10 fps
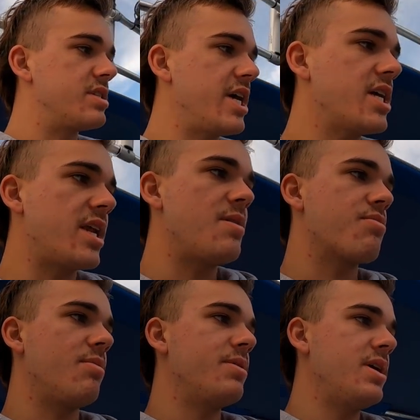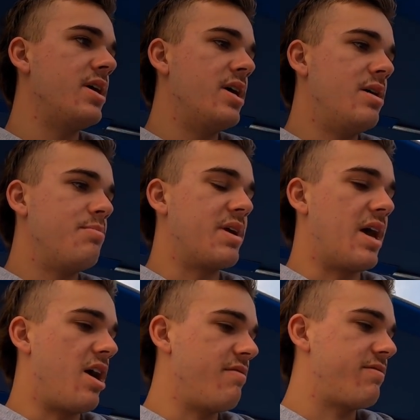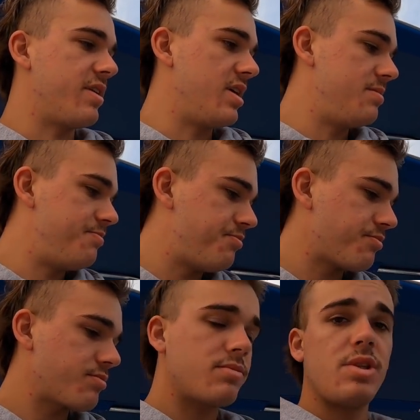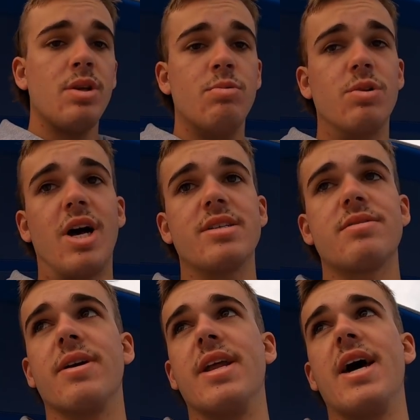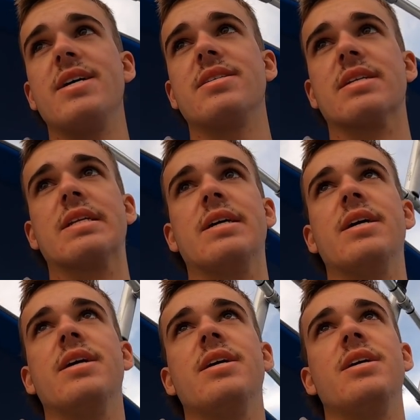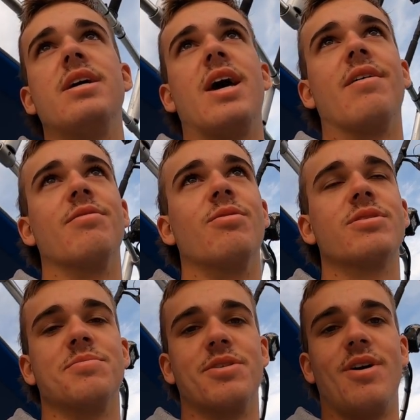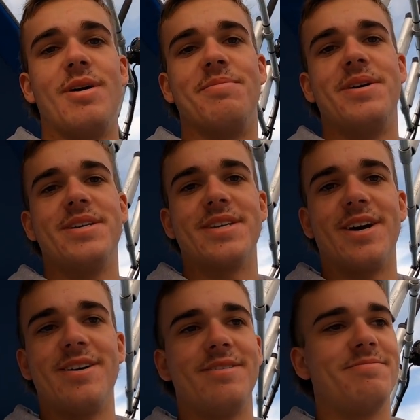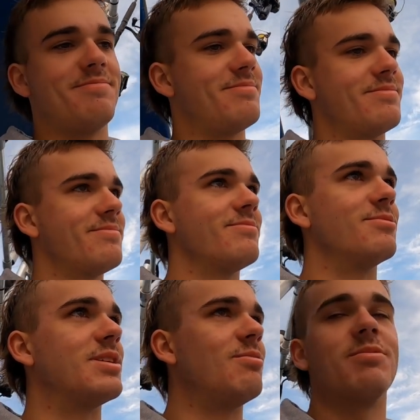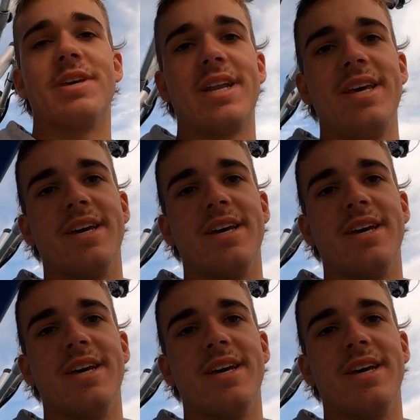on the second day probably. But yeah, hopefully the last three days and have an awesome time. So we'll see what we can get